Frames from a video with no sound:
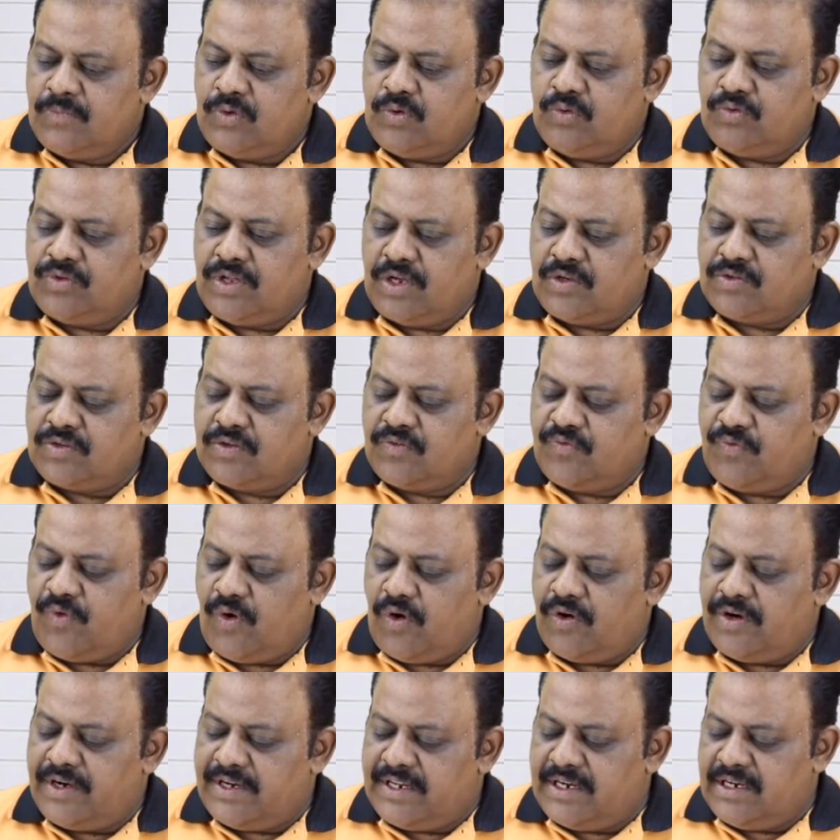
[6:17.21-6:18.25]

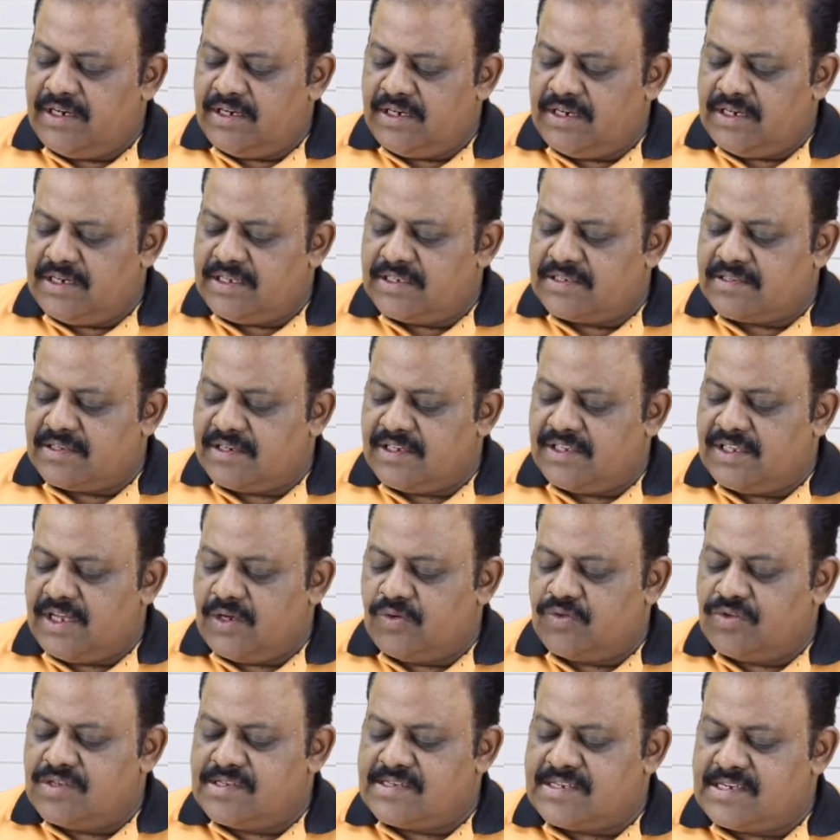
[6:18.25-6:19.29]
2014 it is
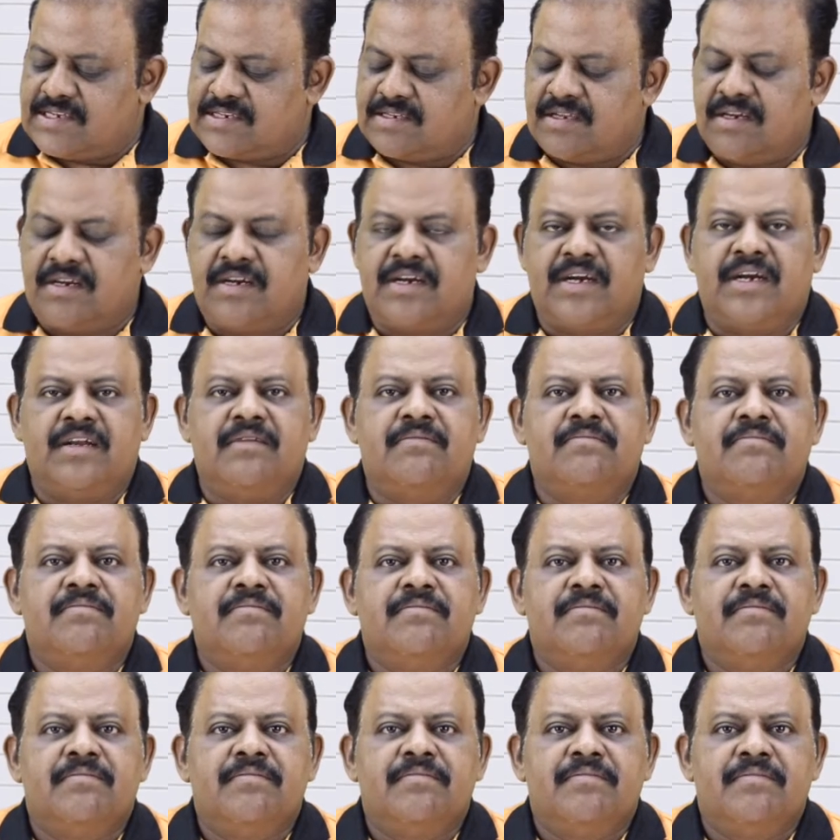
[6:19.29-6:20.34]
3,600
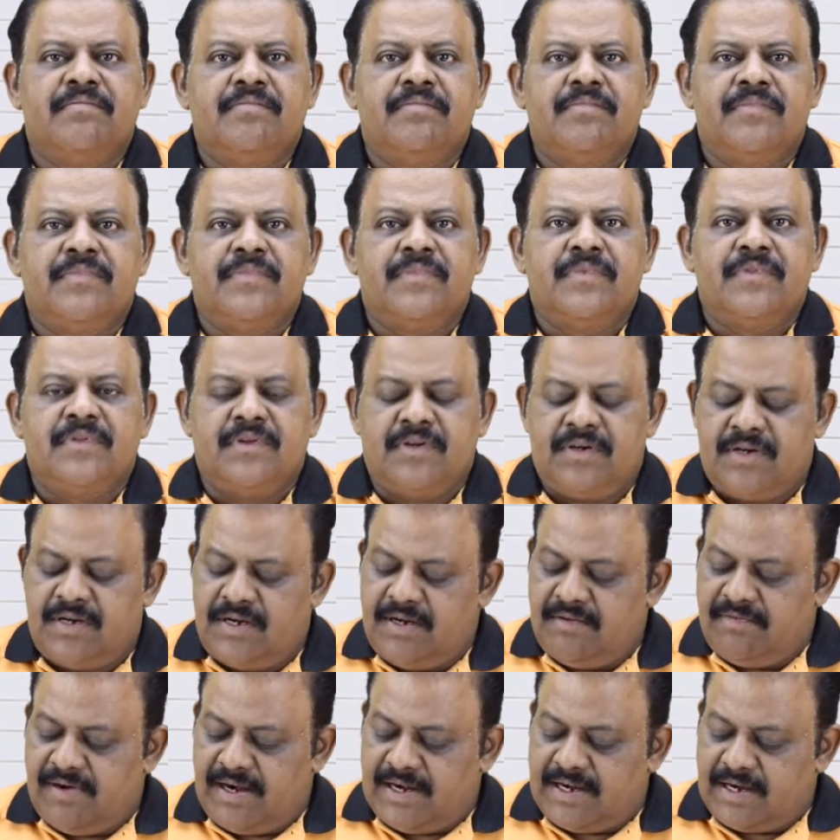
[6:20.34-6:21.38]

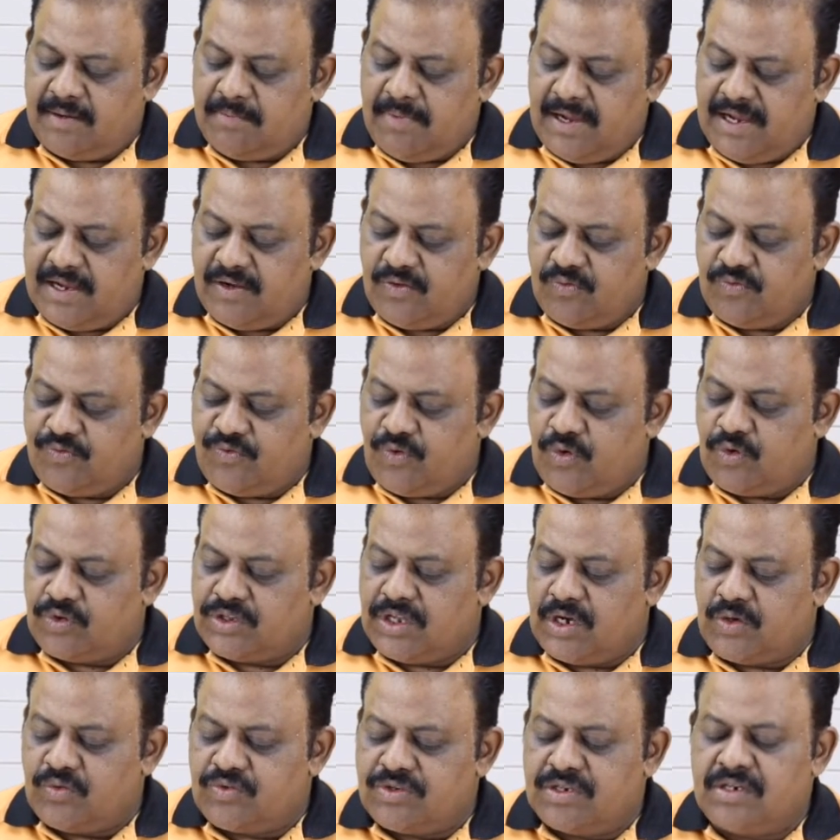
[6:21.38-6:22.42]
divided by
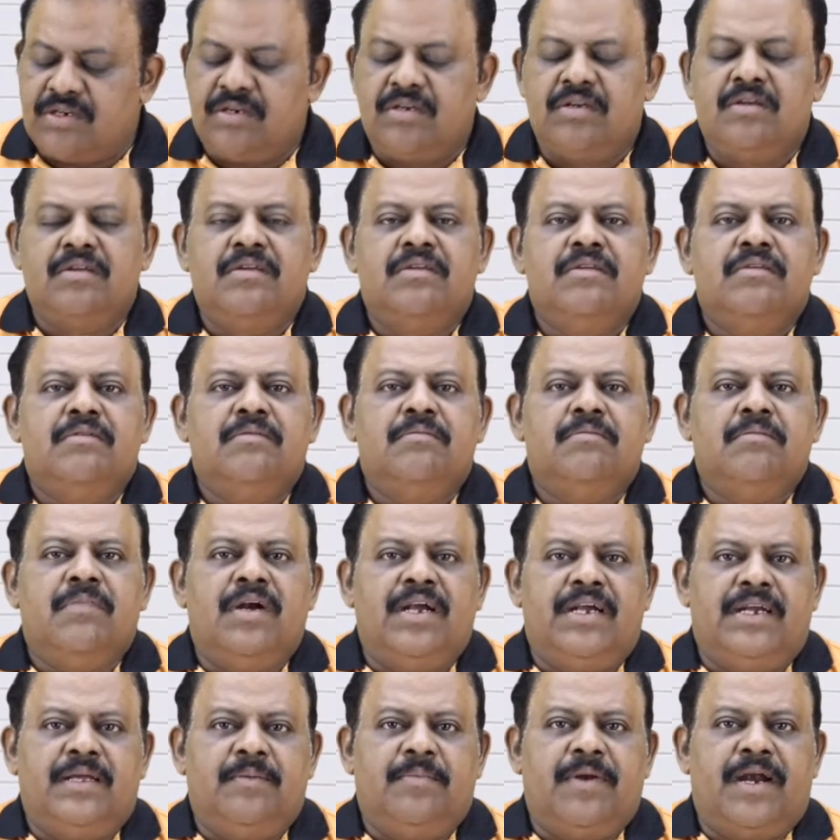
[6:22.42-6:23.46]
4,000
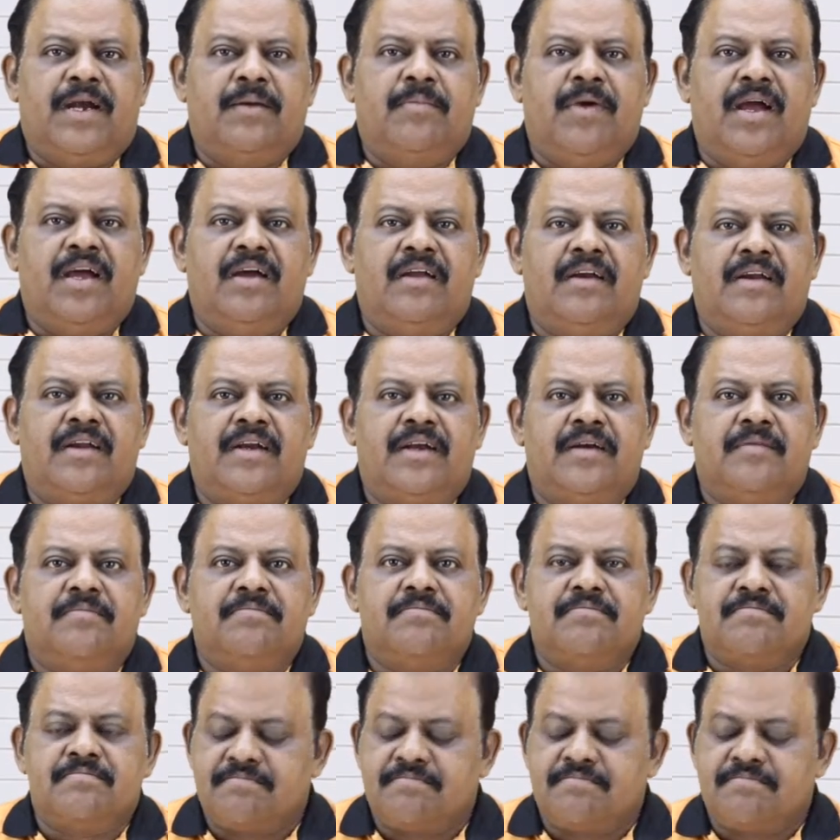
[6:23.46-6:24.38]
multiplied by 100.